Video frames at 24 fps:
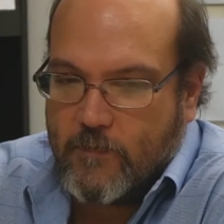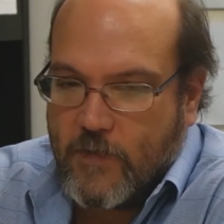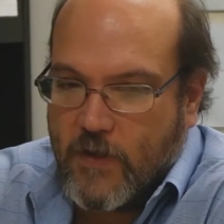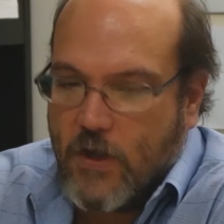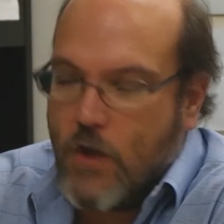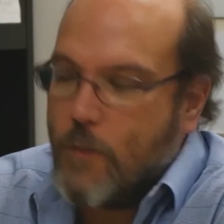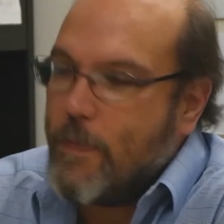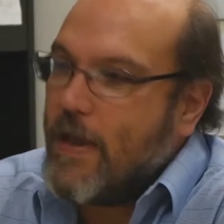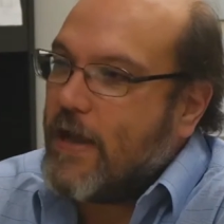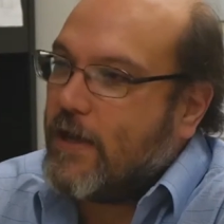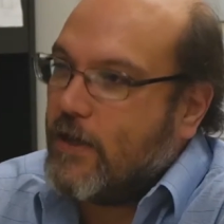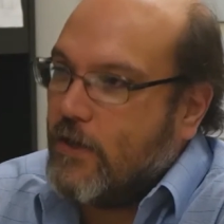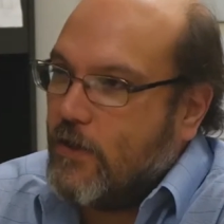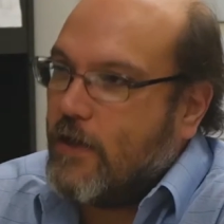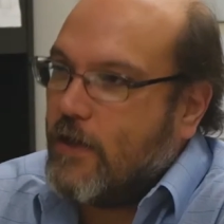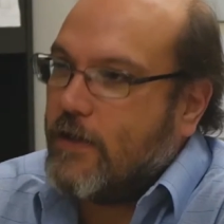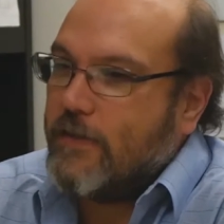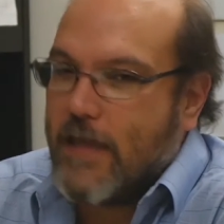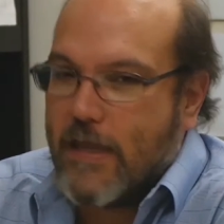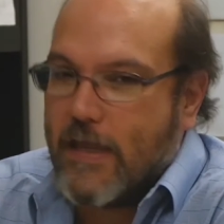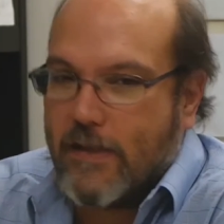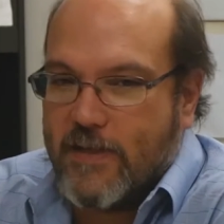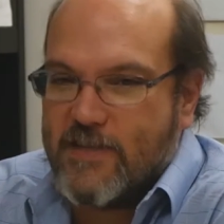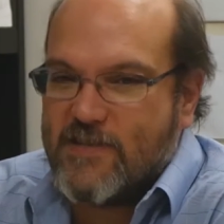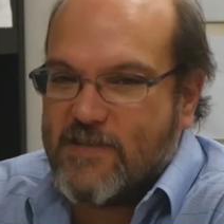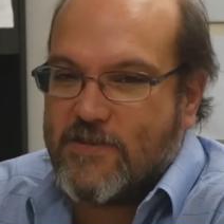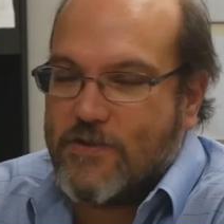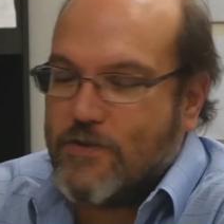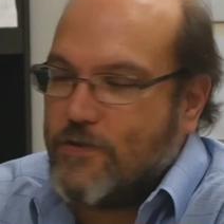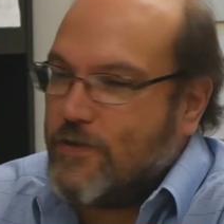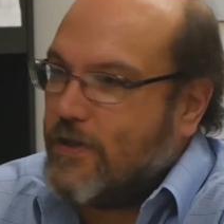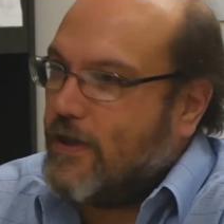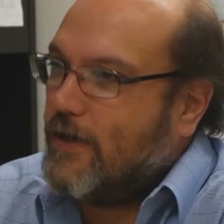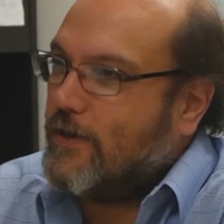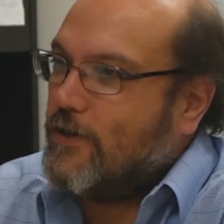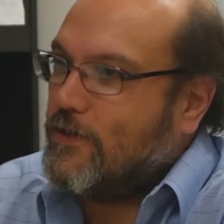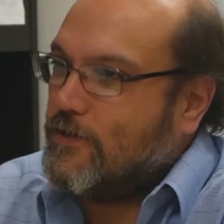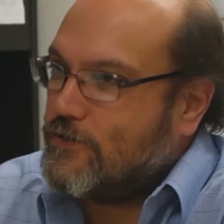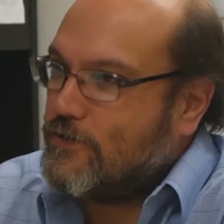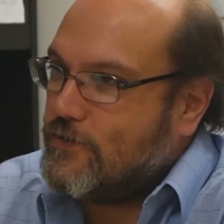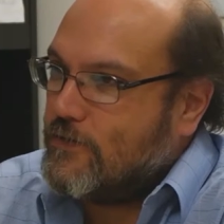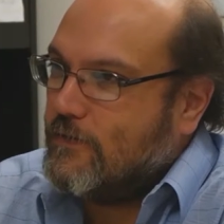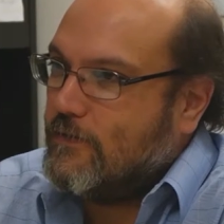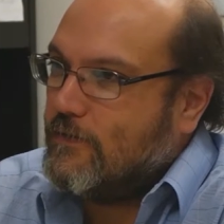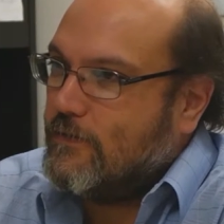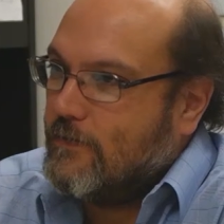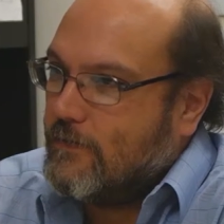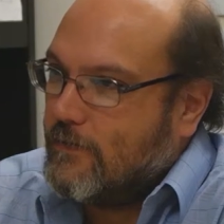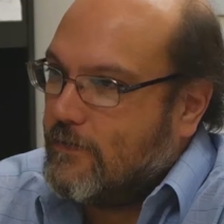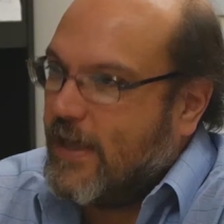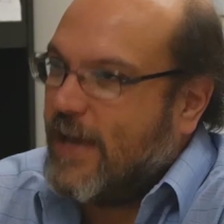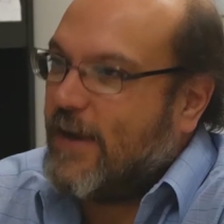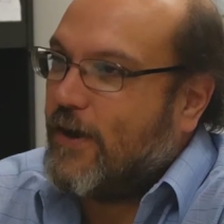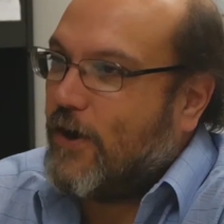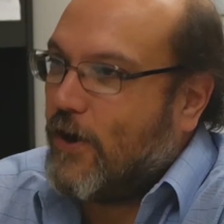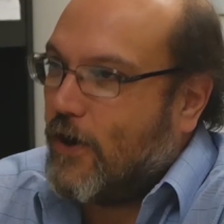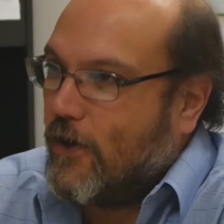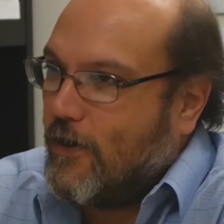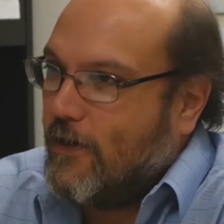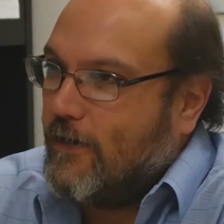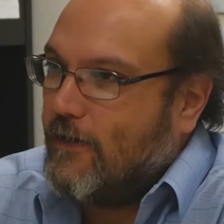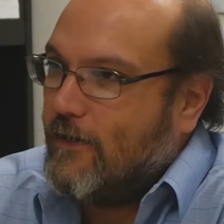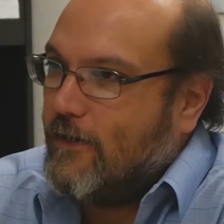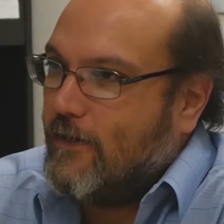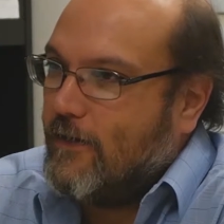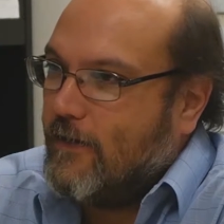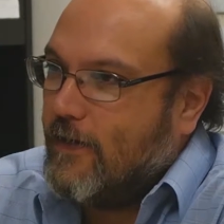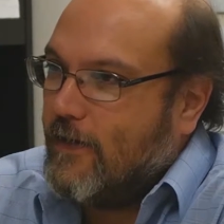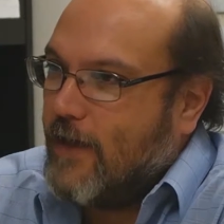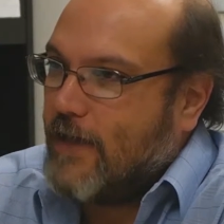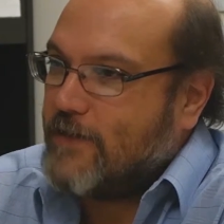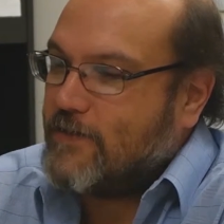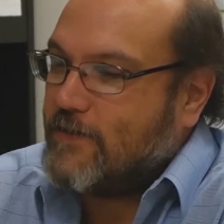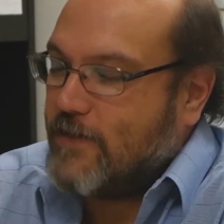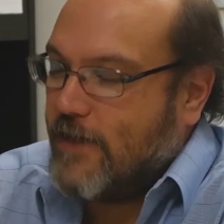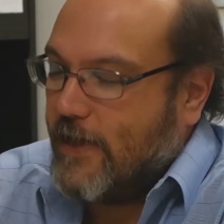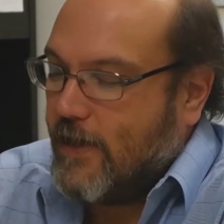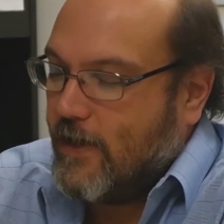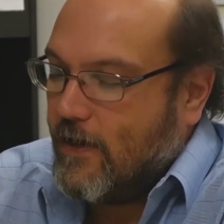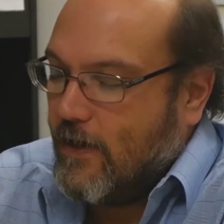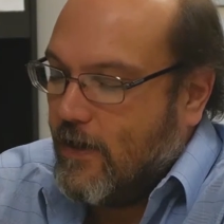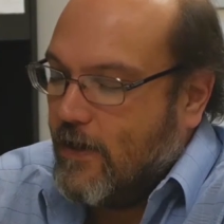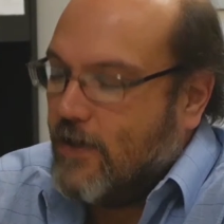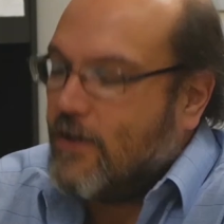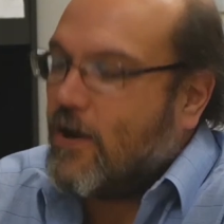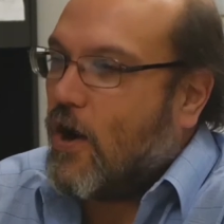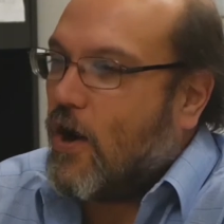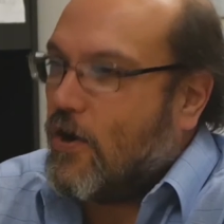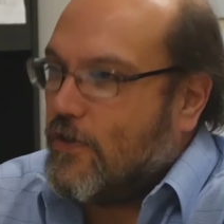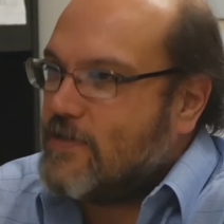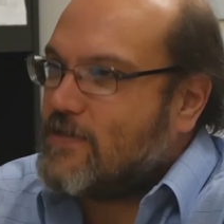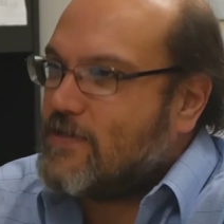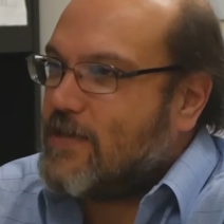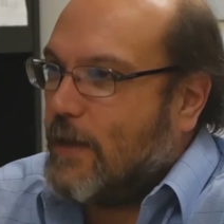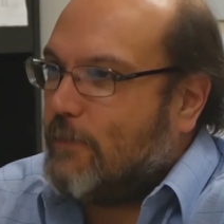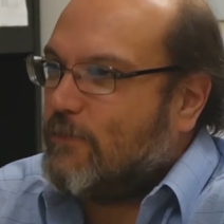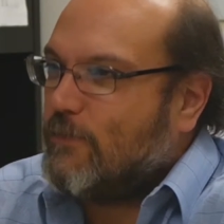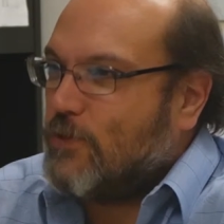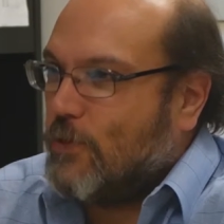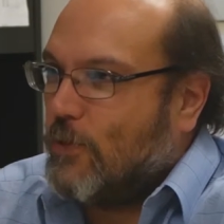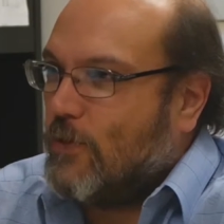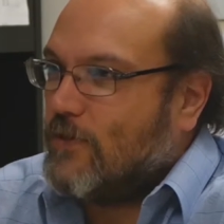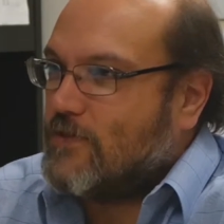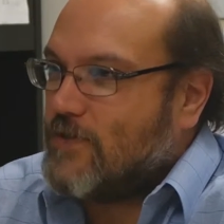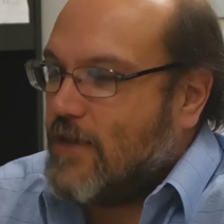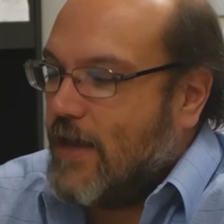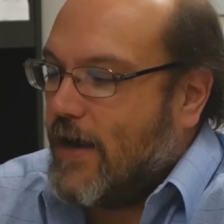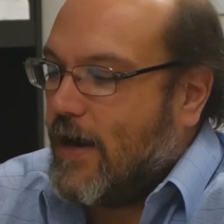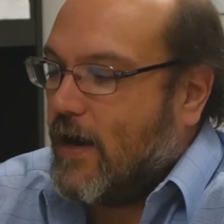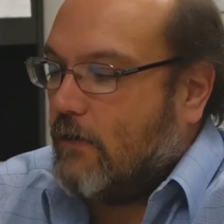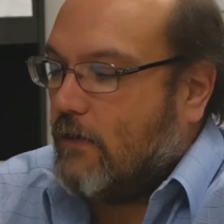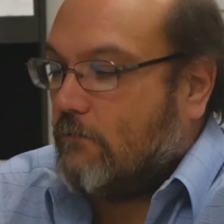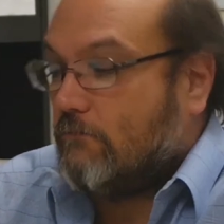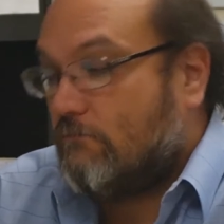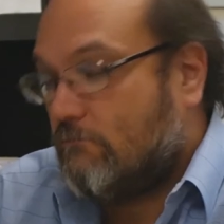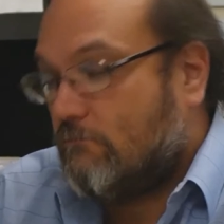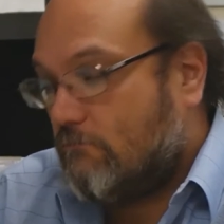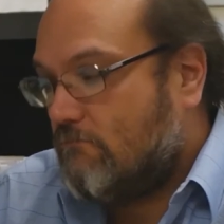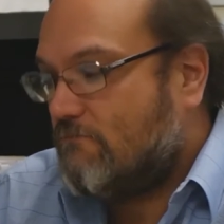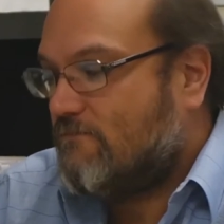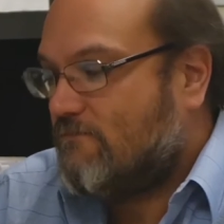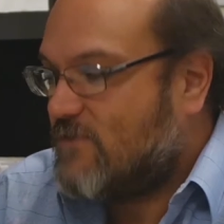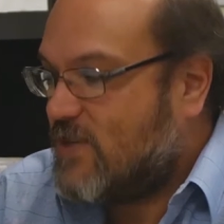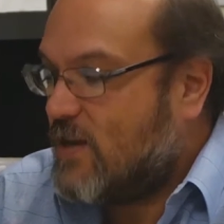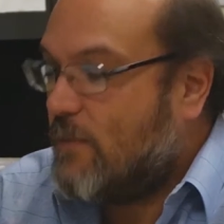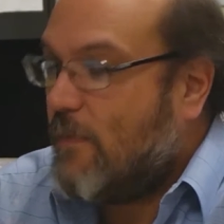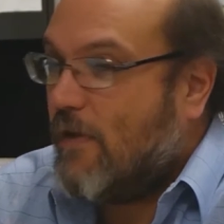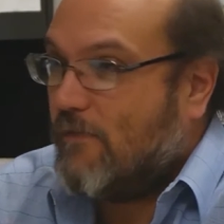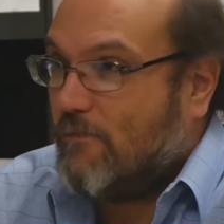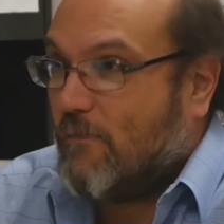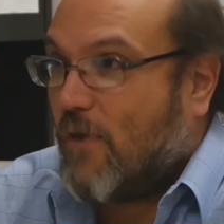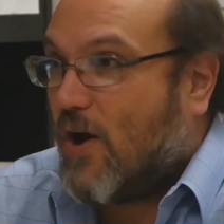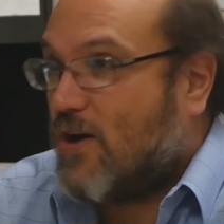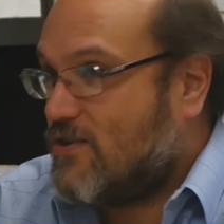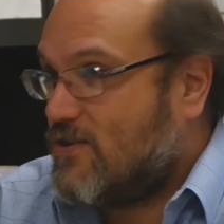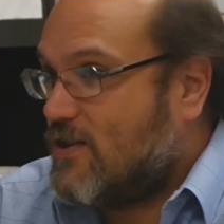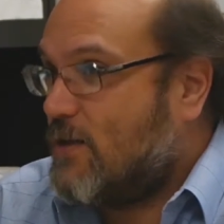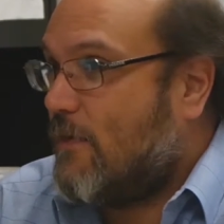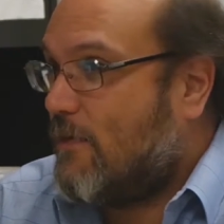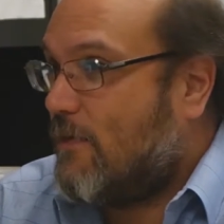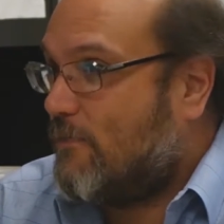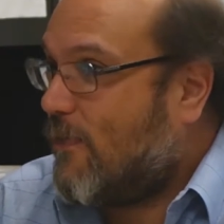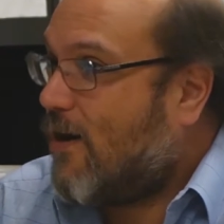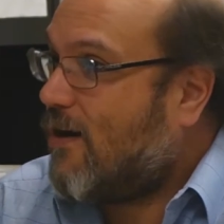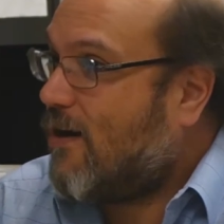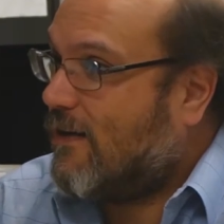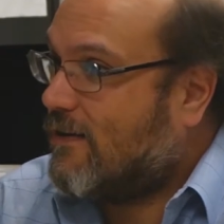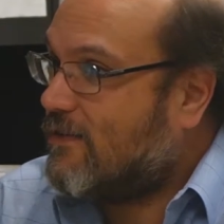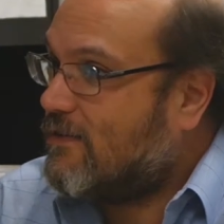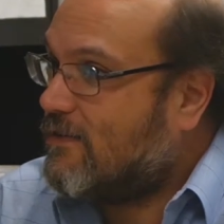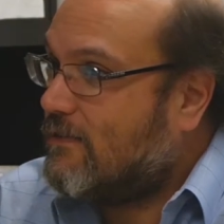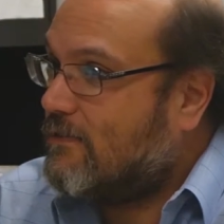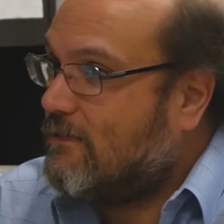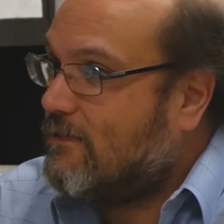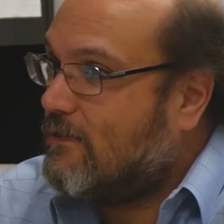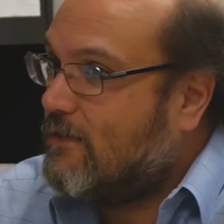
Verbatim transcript: go back and look at that list two years later and see, are the same tools there? Some of them are, some of them aren't.